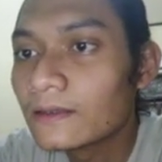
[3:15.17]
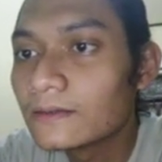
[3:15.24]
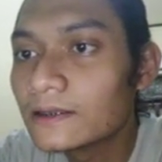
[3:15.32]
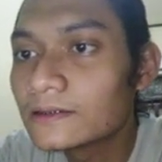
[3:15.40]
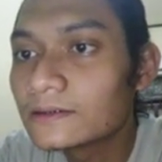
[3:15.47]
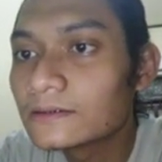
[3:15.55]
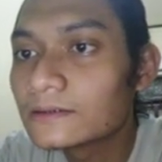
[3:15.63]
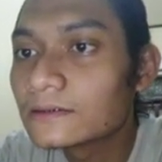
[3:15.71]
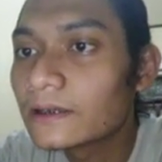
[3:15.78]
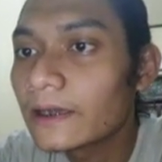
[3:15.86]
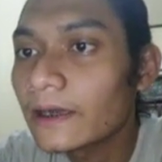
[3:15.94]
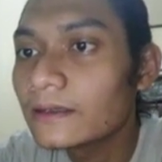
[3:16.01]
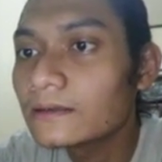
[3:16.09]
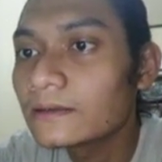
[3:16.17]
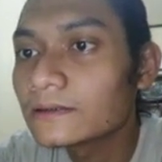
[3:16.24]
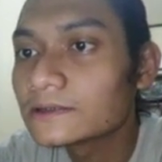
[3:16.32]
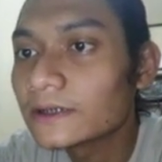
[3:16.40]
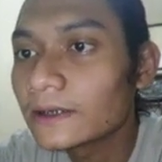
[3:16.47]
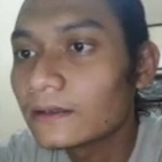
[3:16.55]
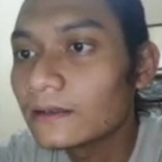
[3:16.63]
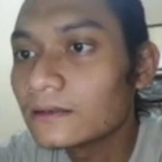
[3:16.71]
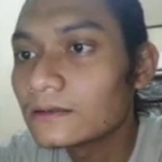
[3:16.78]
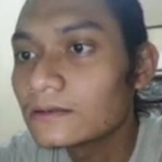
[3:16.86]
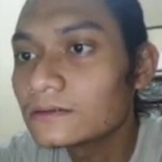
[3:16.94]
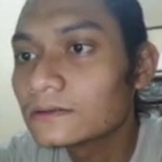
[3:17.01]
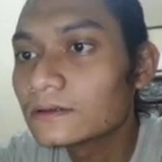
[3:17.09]
That can take a
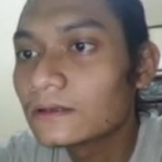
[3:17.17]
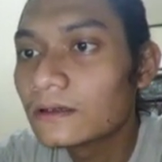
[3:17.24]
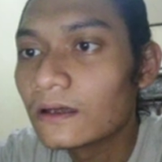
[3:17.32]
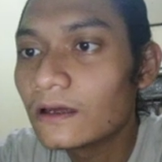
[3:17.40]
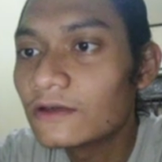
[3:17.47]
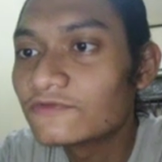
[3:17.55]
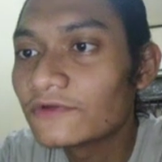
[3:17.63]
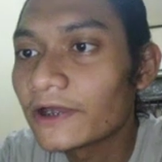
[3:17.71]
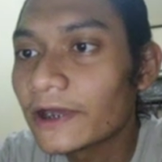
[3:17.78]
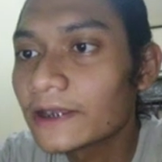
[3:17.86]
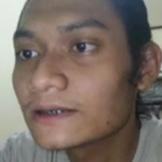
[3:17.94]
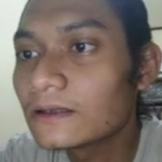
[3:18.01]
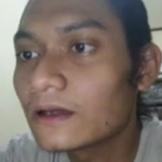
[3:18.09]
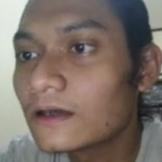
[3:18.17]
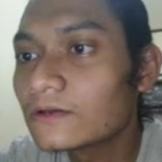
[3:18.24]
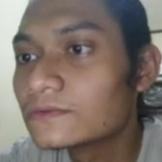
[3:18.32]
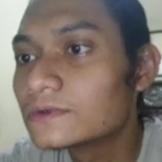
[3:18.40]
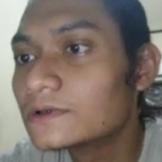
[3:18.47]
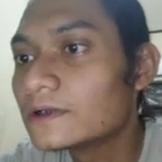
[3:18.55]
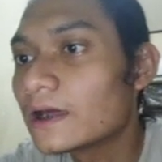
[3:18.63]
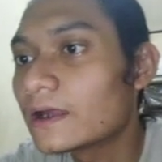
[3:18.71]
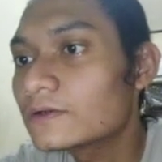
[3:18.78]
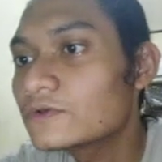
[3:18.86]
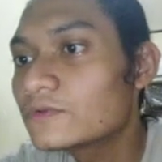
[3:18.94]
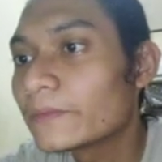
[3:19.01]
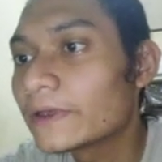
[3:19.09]
lot of head out the
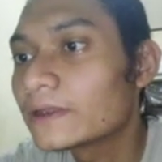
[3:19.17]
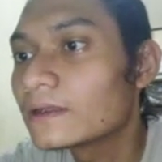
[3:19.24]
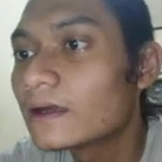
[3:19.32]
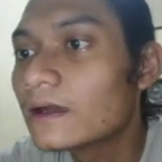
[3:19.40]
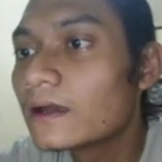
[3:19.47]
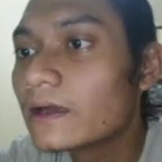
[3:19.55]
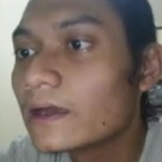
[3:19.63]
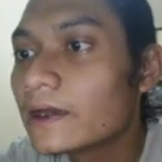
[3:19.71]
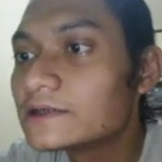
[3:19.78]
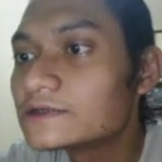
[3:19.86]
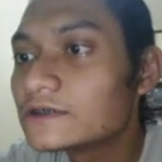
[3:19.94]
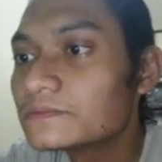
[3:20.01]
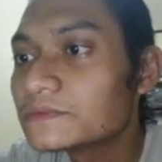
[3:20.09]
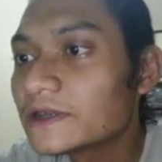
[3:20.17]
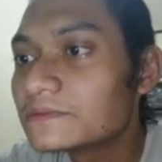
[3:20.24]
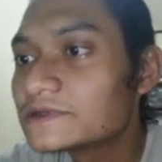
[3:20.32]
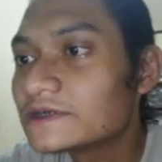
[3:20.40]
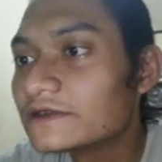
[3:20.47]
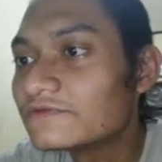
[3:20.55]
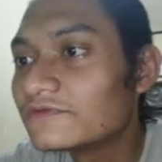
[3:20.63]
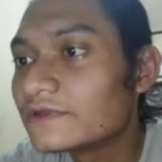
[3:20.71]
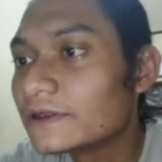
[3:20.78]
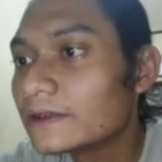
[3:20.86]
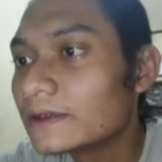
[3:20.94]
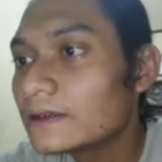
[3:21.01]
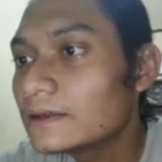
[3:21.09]
argument and sometimes
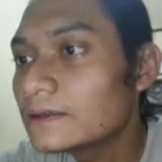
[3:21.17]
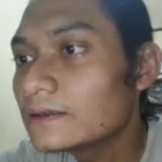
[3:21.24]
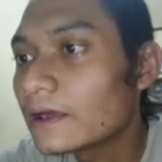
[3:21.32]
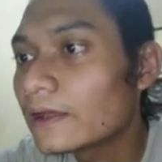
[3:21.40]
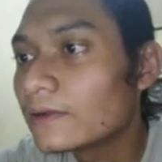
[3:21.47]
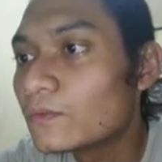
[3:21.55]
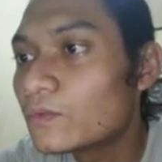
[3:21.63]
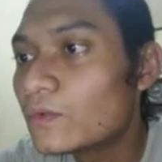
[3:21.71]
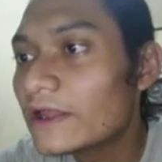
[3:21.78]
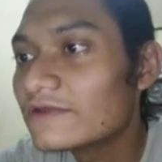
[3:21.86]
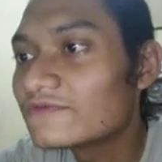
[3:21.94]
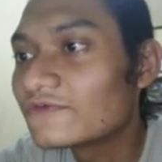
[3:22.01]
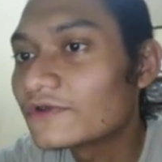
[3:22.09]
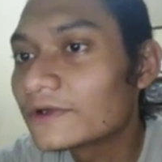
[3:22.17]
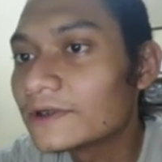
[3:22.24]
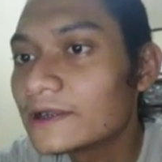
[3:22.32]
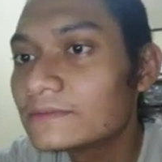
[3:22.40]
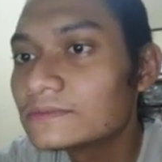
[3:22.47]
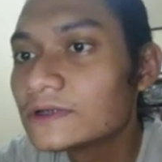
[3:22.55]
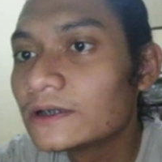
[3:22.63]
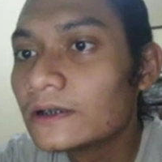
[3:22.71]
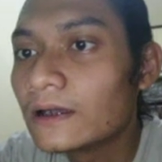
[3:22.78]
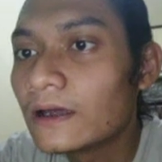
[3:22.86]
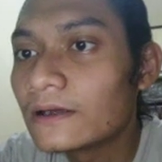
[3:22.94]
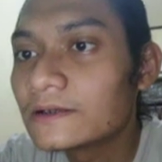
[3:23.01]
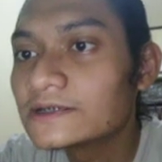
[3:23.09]
even in and way for them
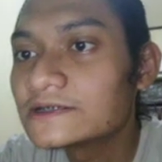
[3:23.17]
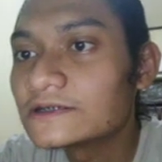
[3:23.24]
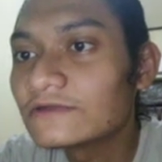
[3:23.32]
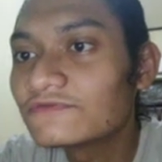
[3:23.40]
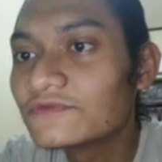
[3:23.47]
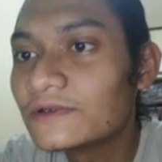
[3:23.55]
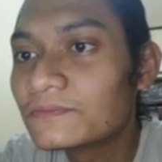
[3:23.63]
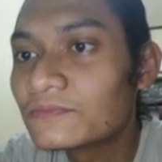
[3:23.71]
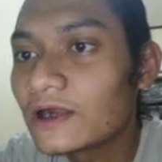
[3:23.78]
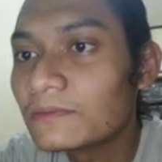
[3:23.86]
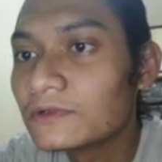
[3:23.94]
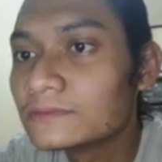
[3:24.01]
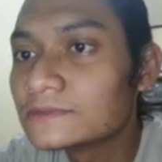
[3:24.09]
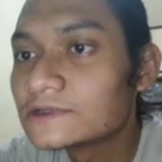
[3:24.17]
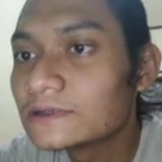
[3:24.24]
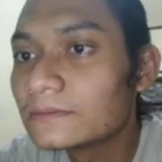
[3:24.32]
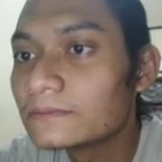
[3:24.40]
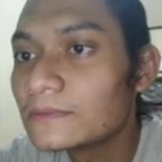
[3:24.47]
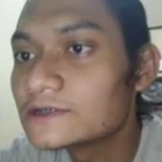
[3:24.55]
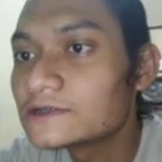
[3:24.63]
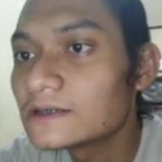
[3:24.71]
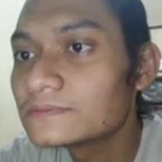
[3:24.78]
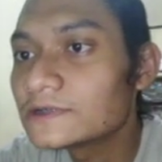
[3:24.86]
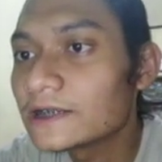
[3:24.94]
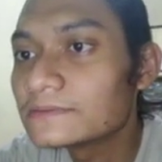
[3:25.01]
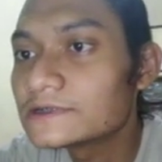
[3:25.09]
to resolve their problems. But
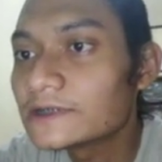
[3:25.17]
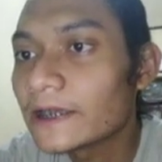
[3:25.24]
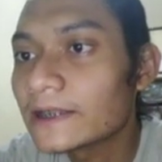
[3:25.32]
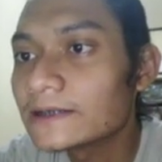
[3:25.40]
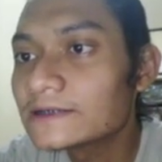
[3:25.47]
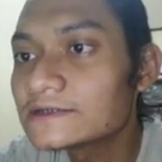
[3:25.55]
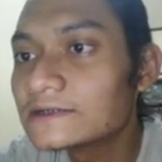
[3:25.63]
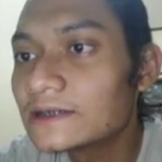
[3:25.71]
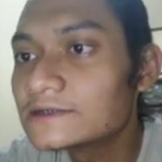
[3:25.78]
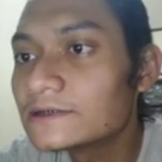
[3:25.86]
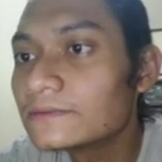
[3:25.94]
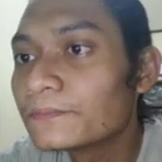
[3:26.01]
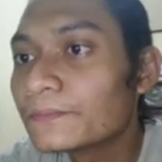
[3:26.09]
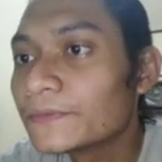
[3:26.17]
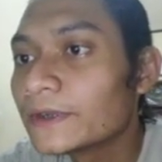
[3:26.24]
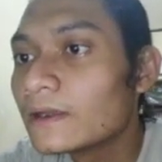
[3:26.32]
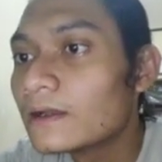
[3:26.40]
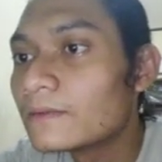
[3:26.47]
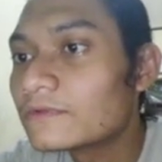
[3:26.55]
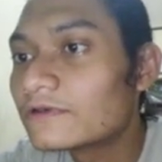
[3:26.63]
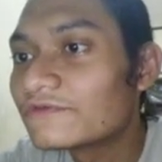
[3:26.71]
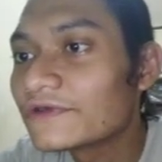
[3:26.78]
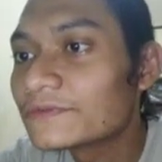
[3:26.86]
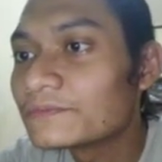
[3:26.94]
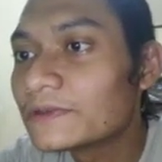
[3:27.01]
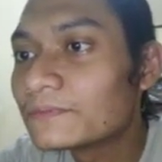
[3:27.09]
sometimes ethics doesn't
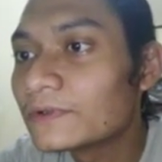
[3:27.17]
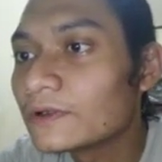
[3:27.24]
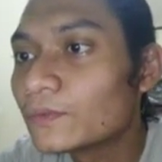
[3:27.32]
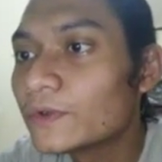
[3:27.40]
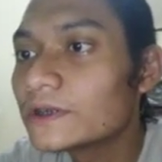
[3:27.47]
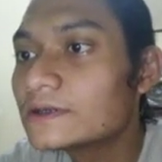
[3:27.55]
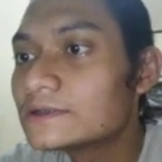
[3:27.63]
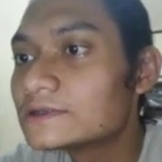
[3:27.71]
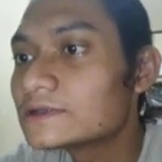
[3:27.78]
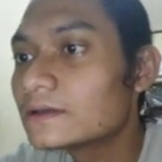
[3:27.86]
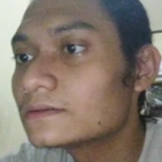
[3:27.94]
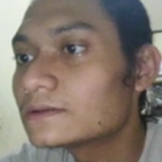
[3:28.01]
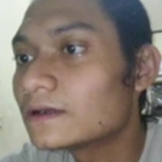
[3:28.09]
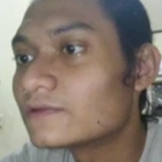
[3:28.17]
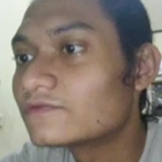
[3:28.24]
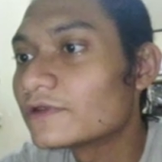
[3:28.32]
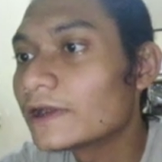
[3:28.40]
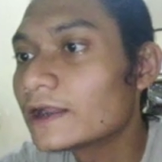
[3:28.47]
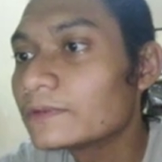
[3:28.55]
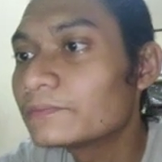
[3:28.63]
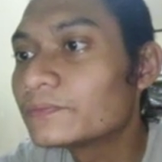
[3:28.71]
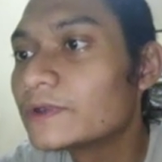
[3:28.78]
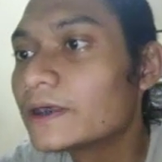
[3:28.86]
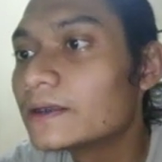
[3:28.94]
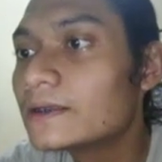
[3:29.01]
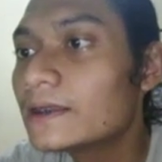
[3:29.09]
provide people with the sort of help
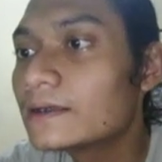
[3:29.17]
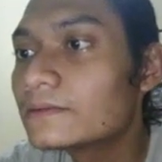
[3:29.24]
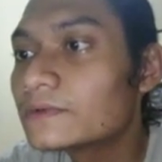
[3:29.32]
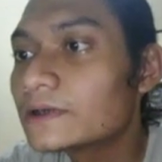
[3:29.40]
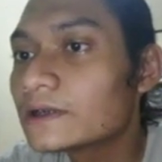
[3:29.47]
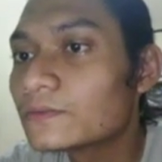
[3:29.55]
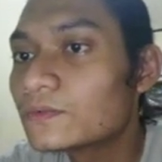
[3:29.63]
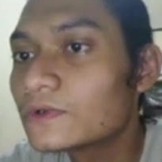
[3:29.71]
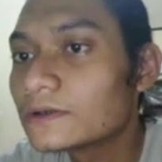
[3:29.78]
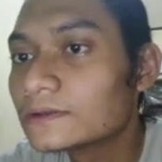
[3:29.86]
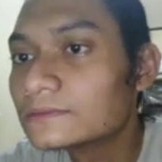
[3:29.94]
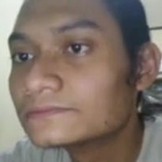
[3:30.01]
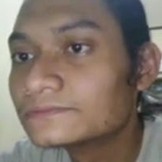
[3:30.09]
they really want.